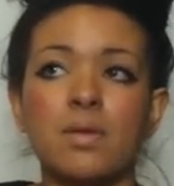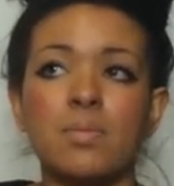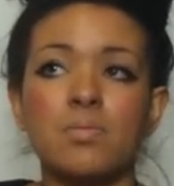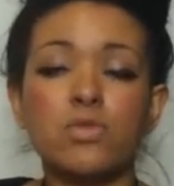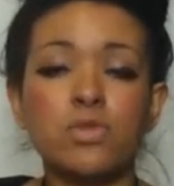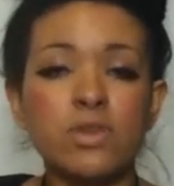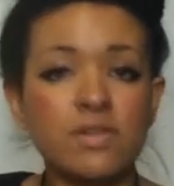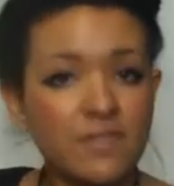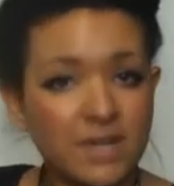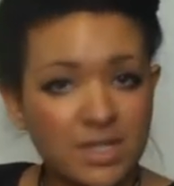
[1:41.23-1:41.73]

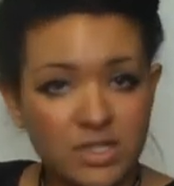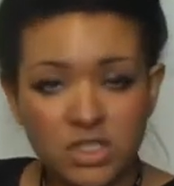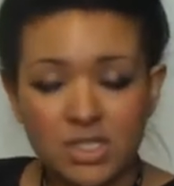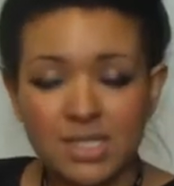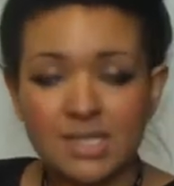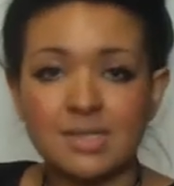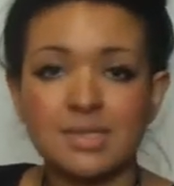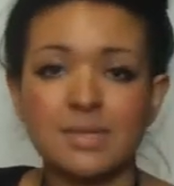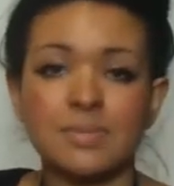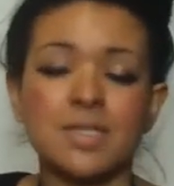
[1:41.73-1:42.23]

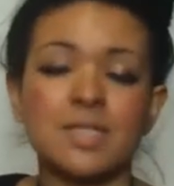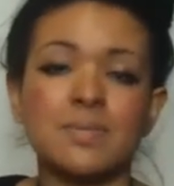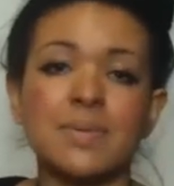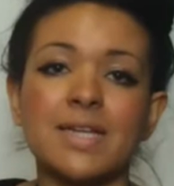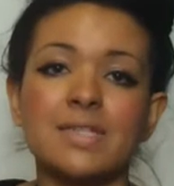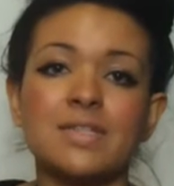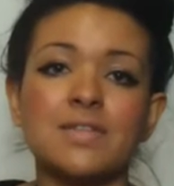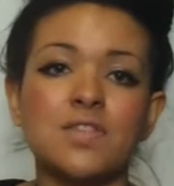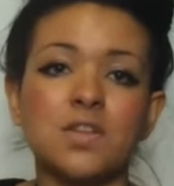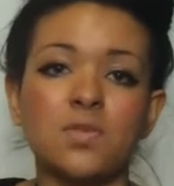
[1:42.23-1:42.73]
privileges the
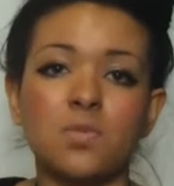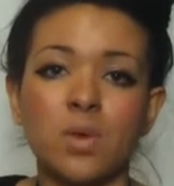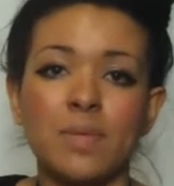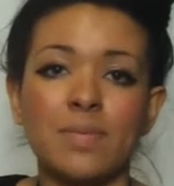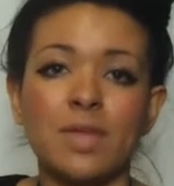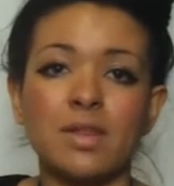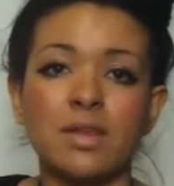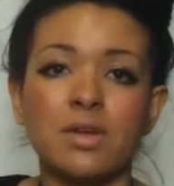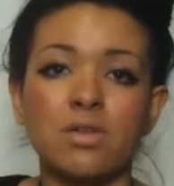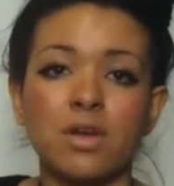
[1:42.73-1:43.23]
perspectives of
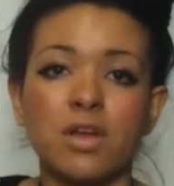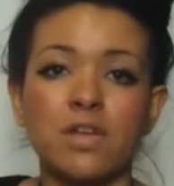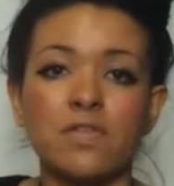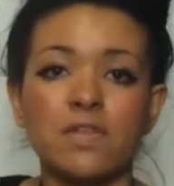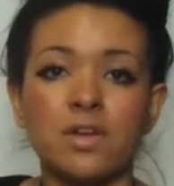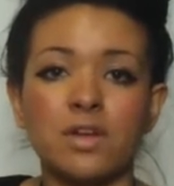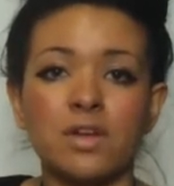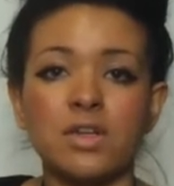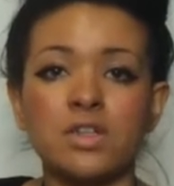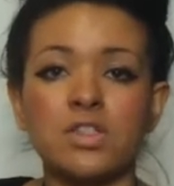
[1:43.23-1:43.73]
women that are
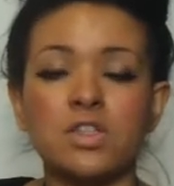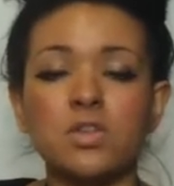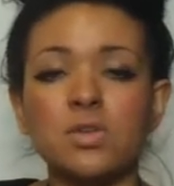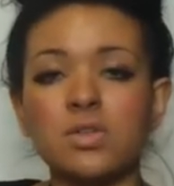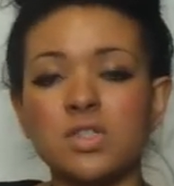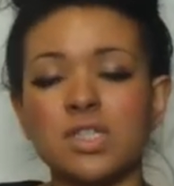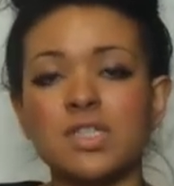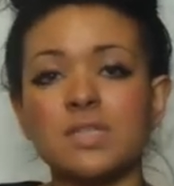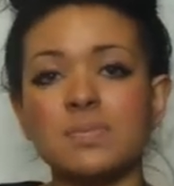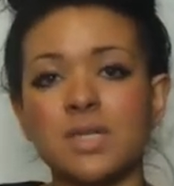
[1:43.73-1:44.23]
overlooked,
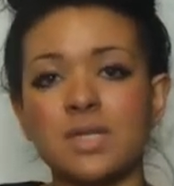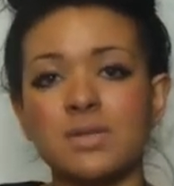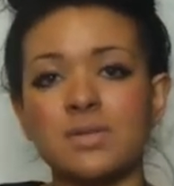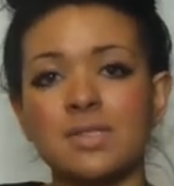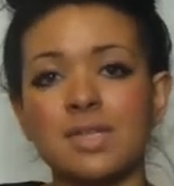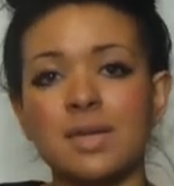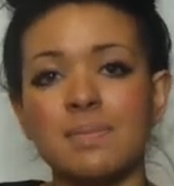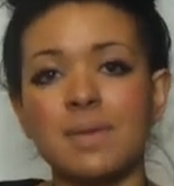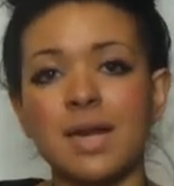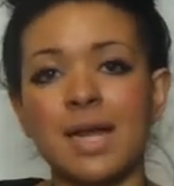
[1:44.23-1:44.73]
not just
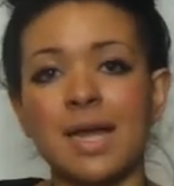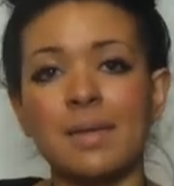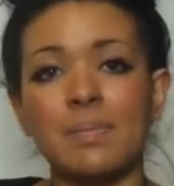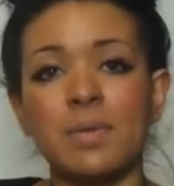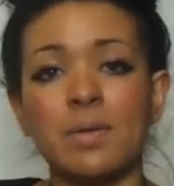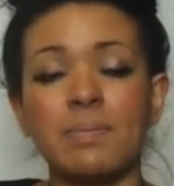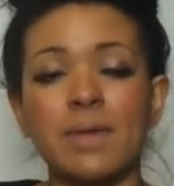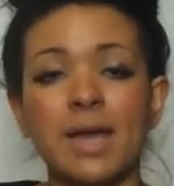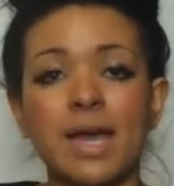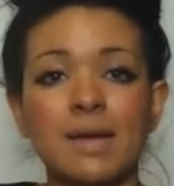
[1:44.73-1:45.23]
because they're black,
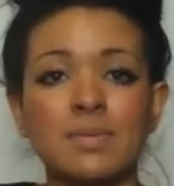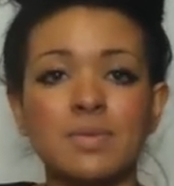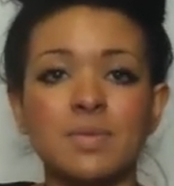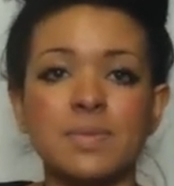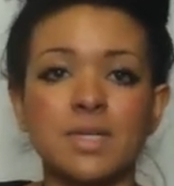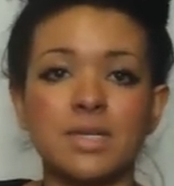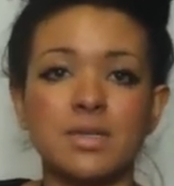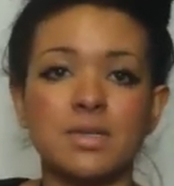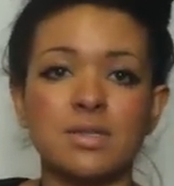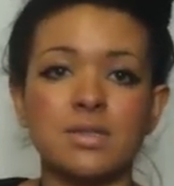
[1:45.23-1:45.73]
but perhaps
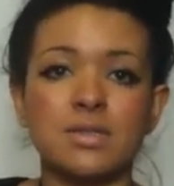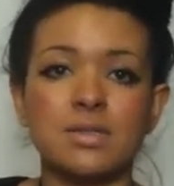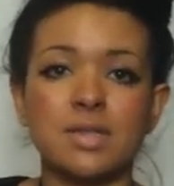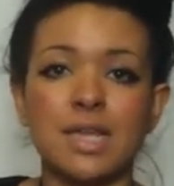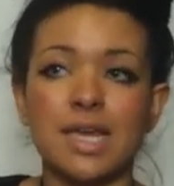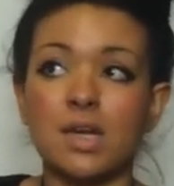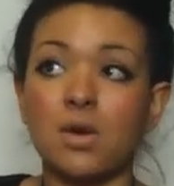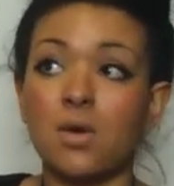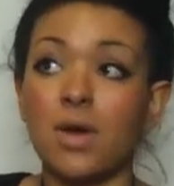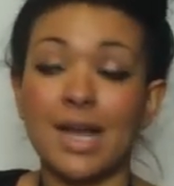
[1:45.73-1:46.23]
because
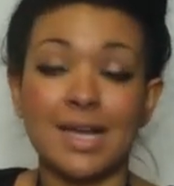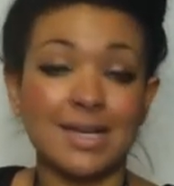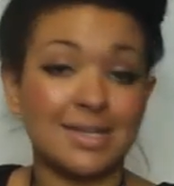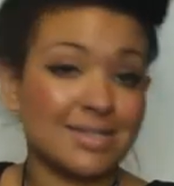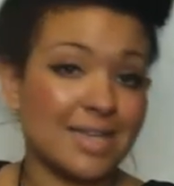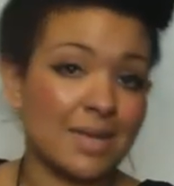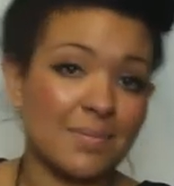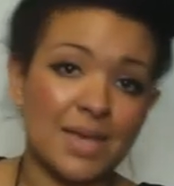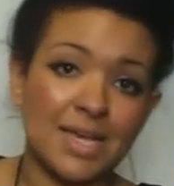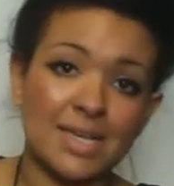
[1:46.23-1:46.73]
they're not
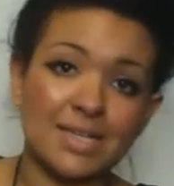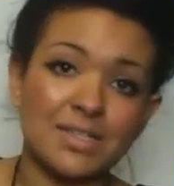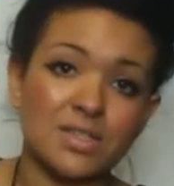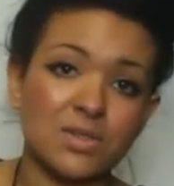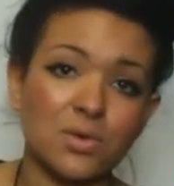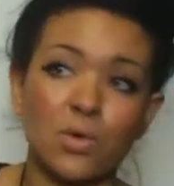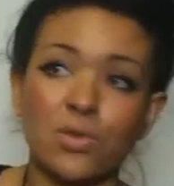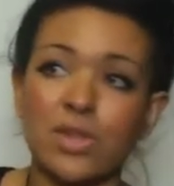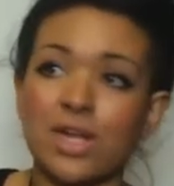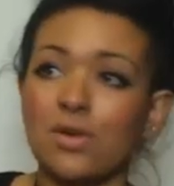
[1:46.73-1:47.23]

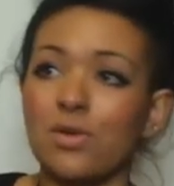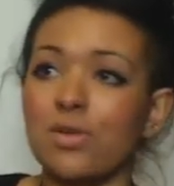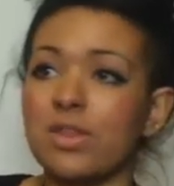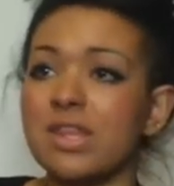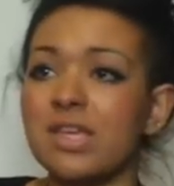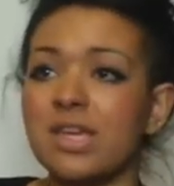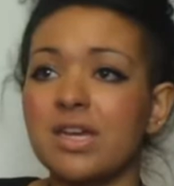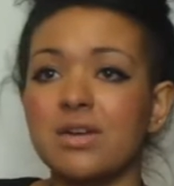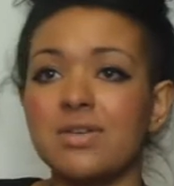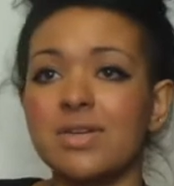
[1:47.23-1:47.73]
academics, or they're not
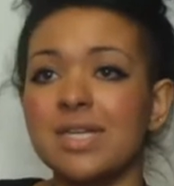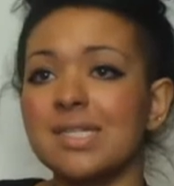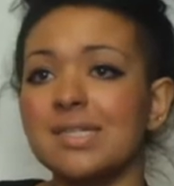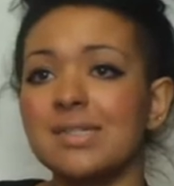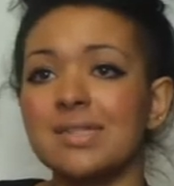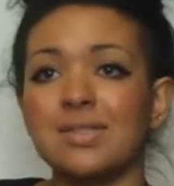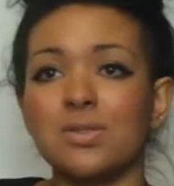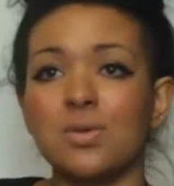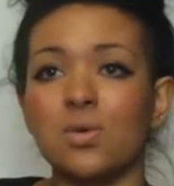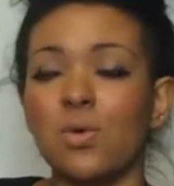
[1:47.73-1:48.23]

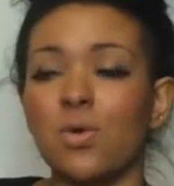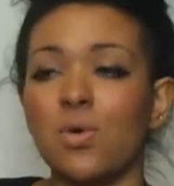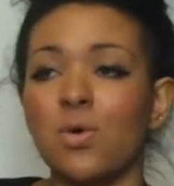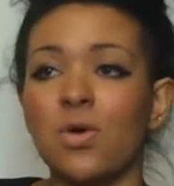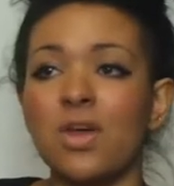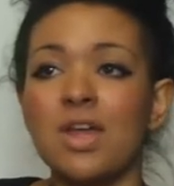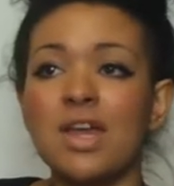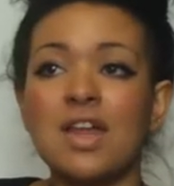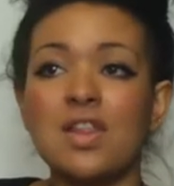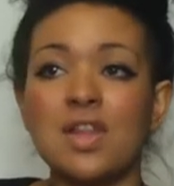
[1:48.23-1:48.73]
theorists,
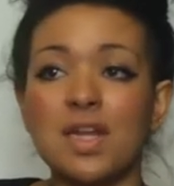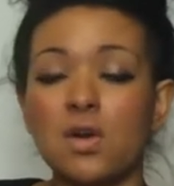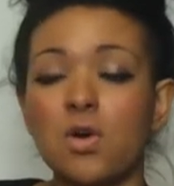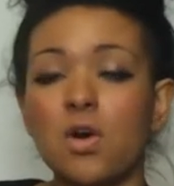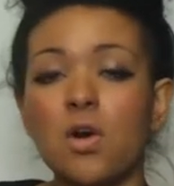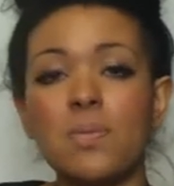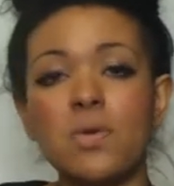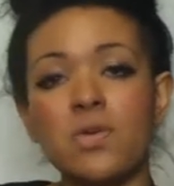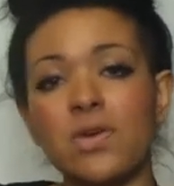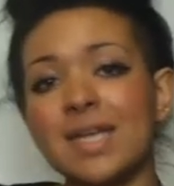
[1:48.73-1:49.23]
or they're
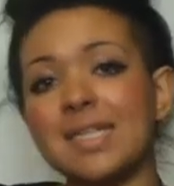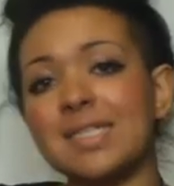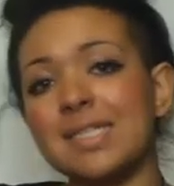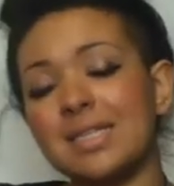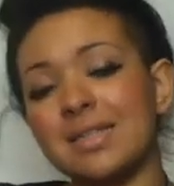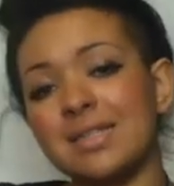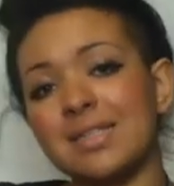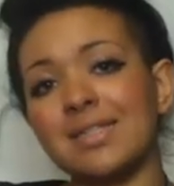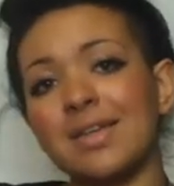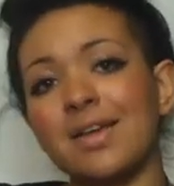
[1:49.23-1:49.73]
not
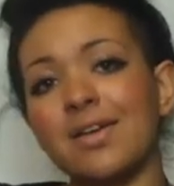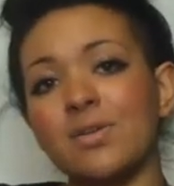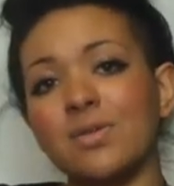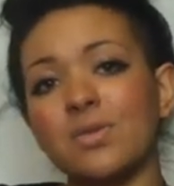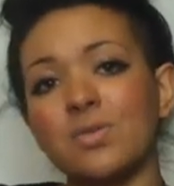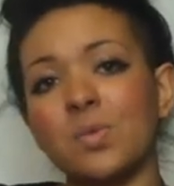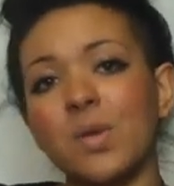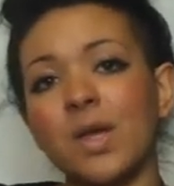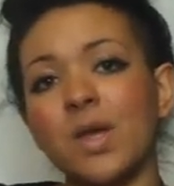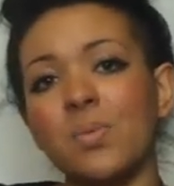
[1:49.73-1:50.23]
operating in the
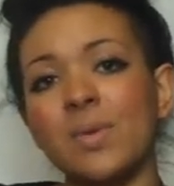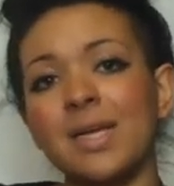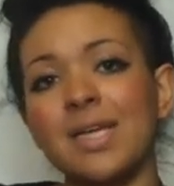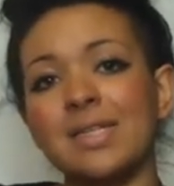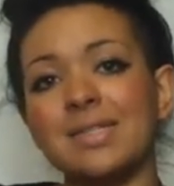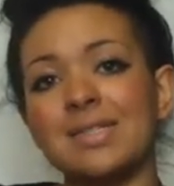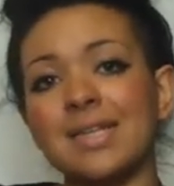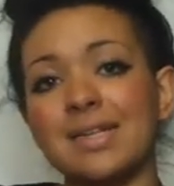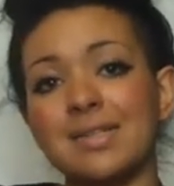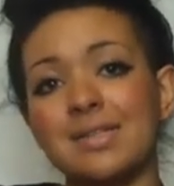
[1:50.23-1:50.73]
circles where
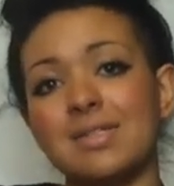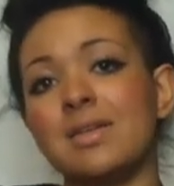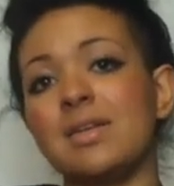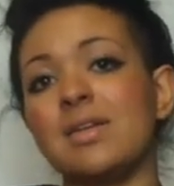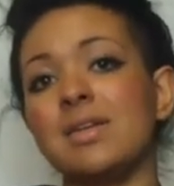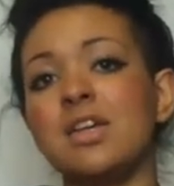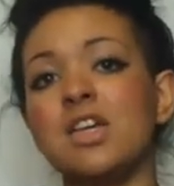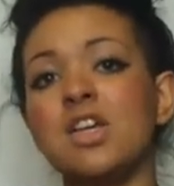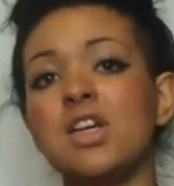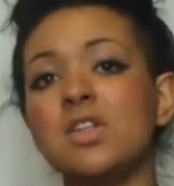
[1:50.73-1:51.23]
we tend
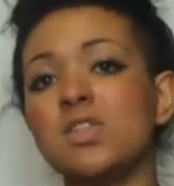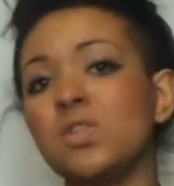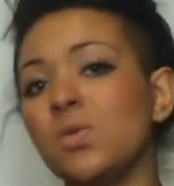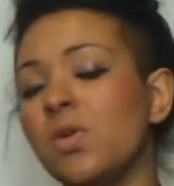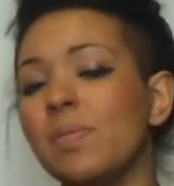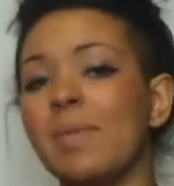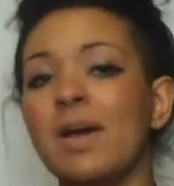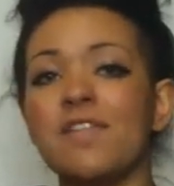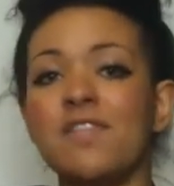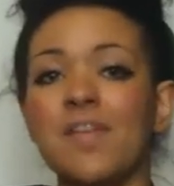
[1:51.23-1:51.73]
to
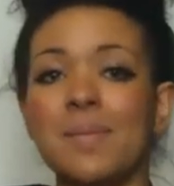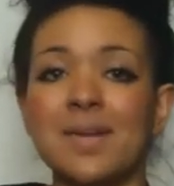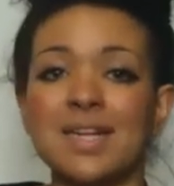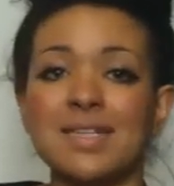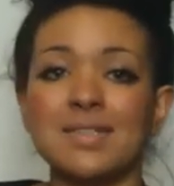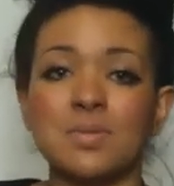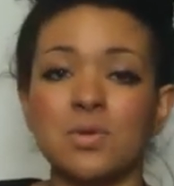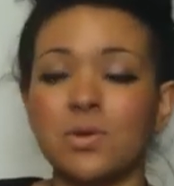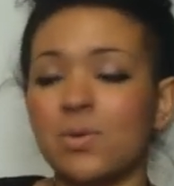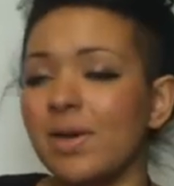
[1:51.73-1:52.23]
talk about
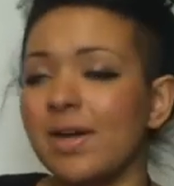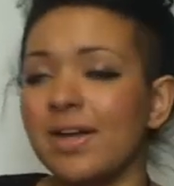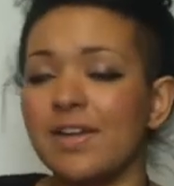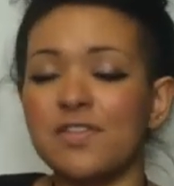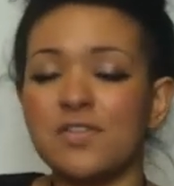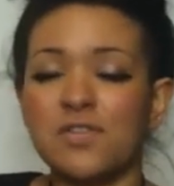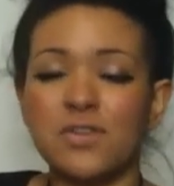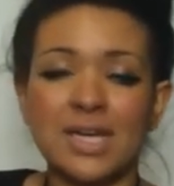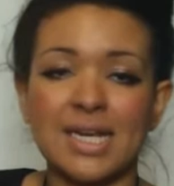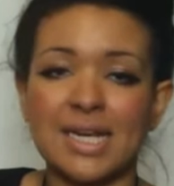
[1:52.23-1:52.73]
feminism quite
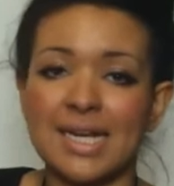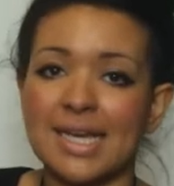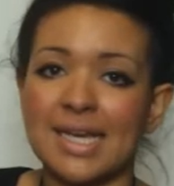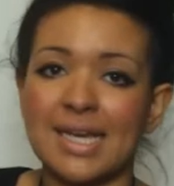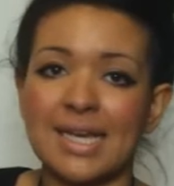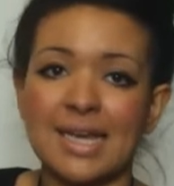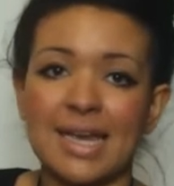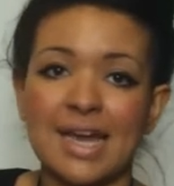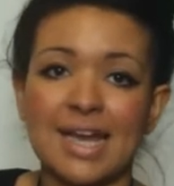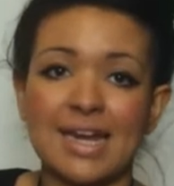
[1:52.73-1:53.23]

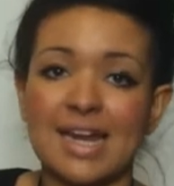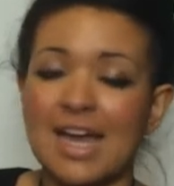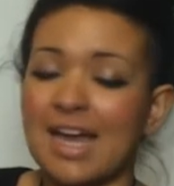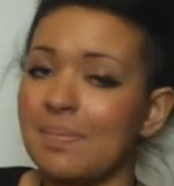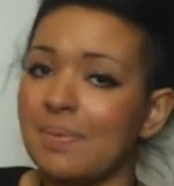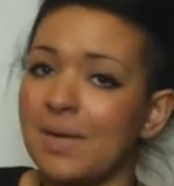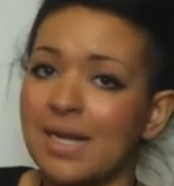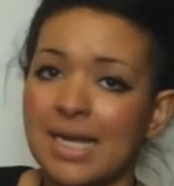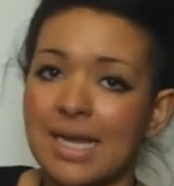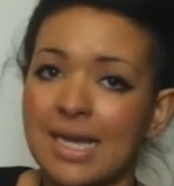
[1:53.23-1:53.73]
freely and
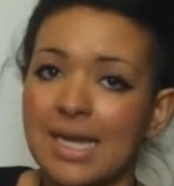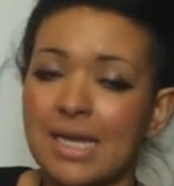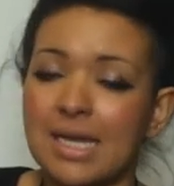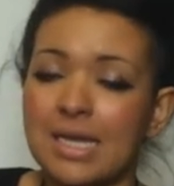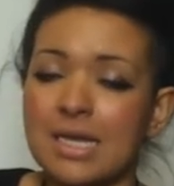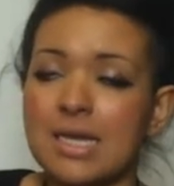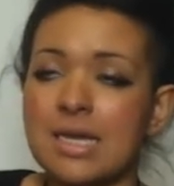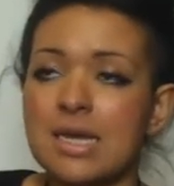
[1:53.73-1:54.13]
happily.